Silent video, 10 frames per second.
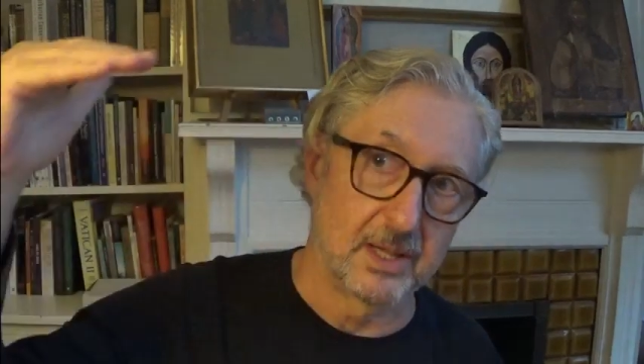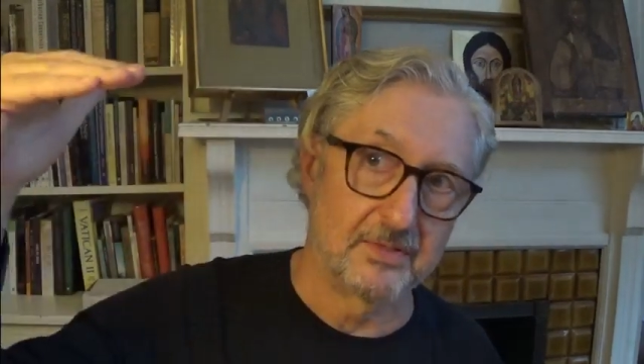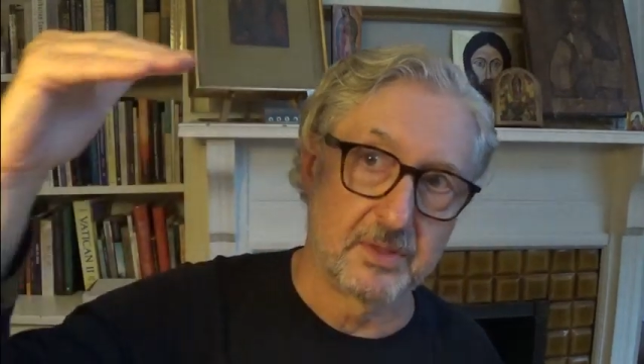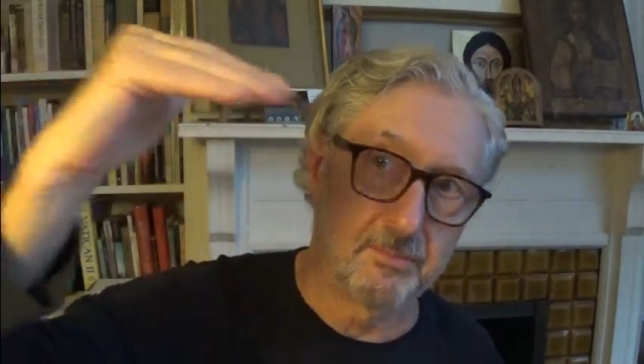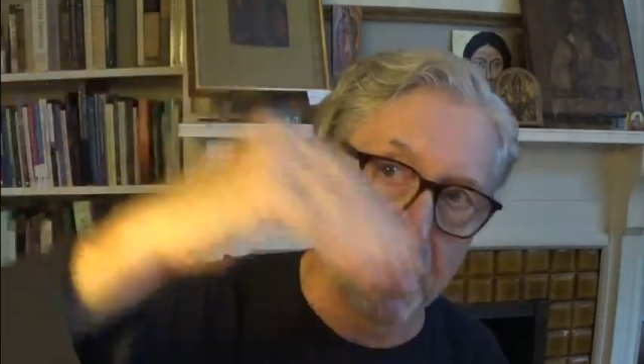
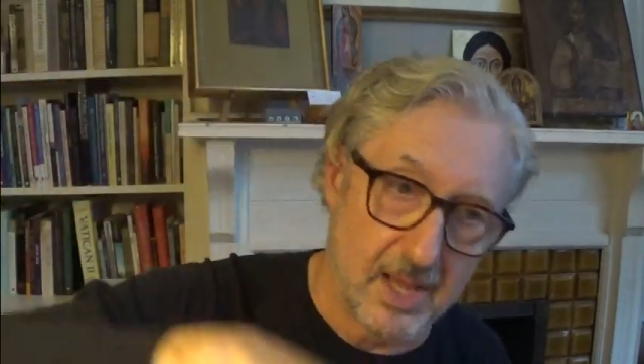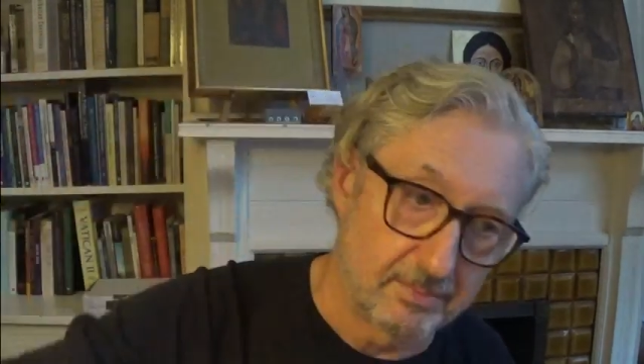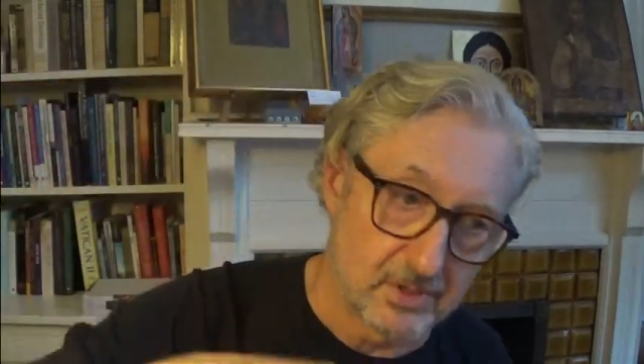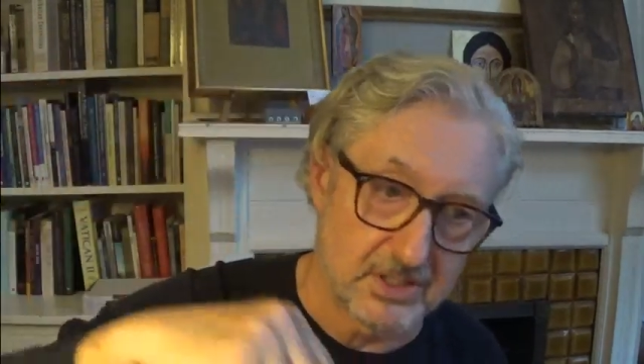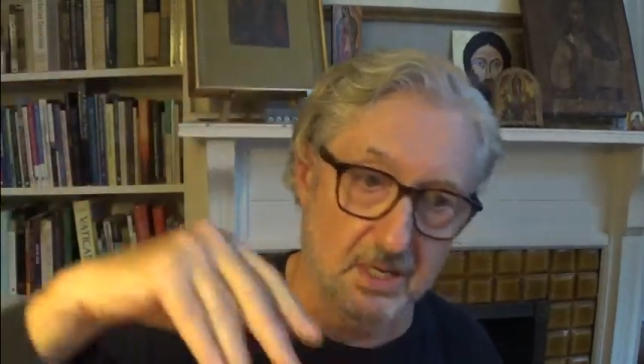Let the
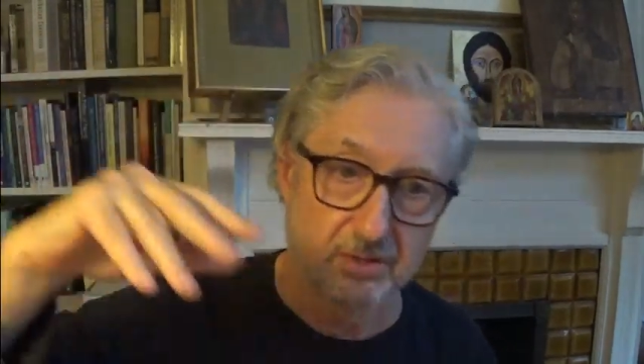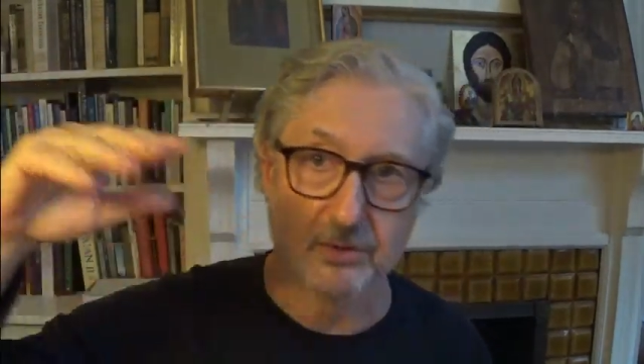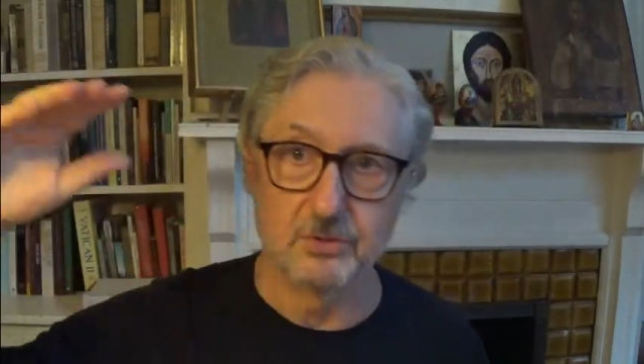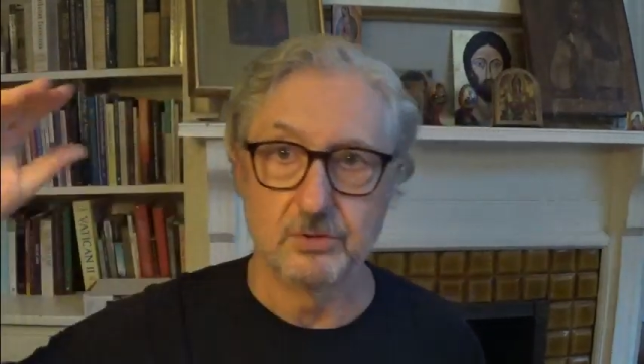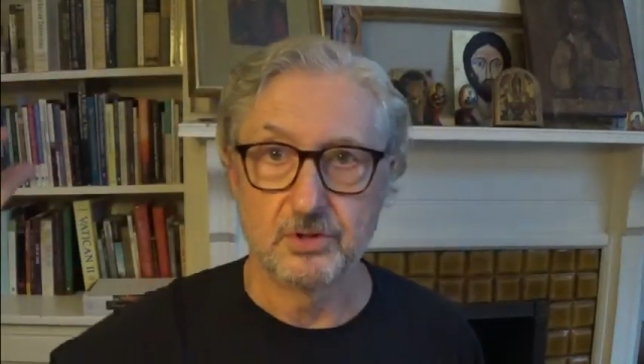Bible tell
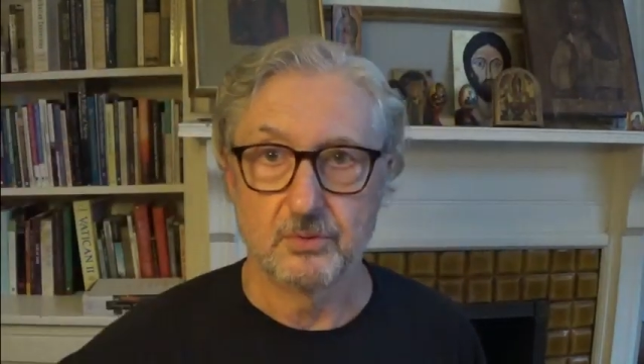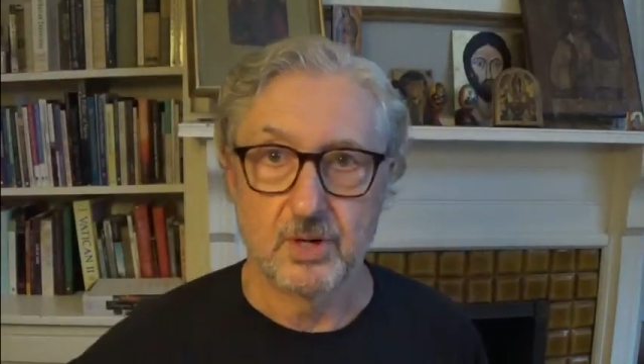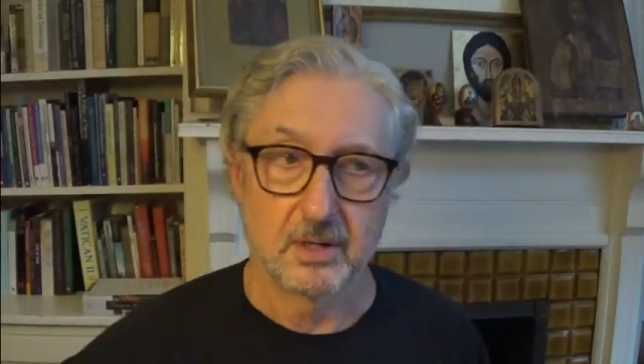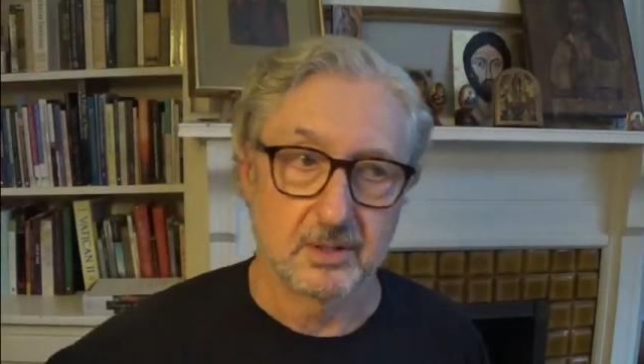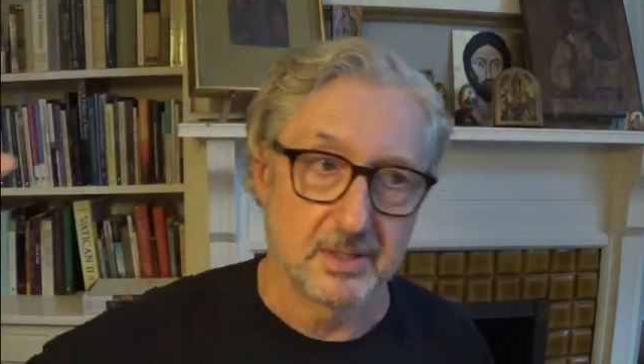you who
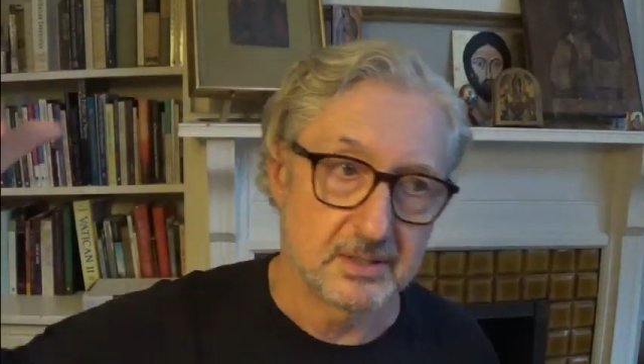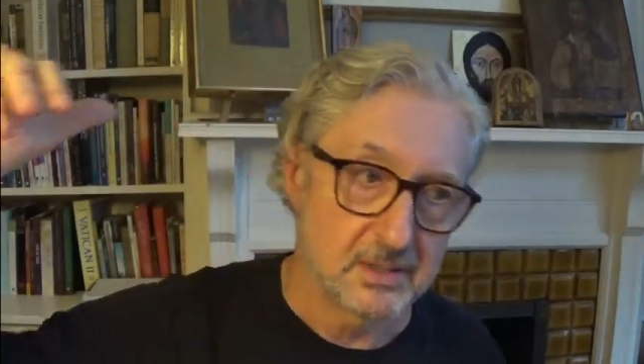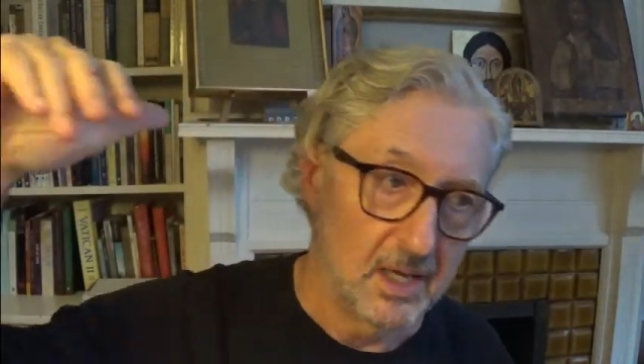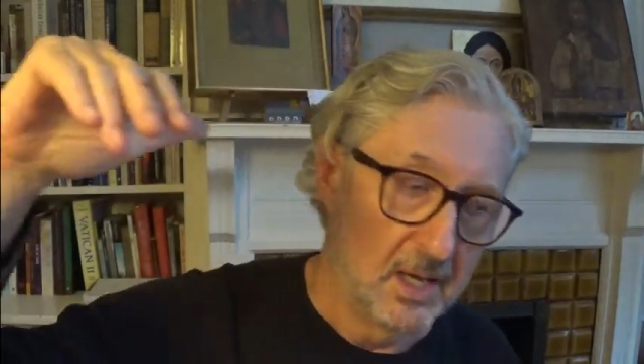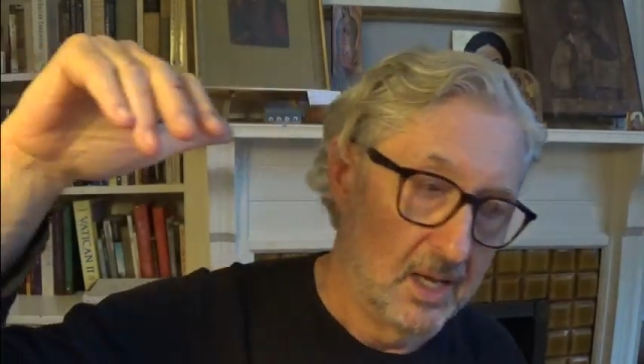you are. Let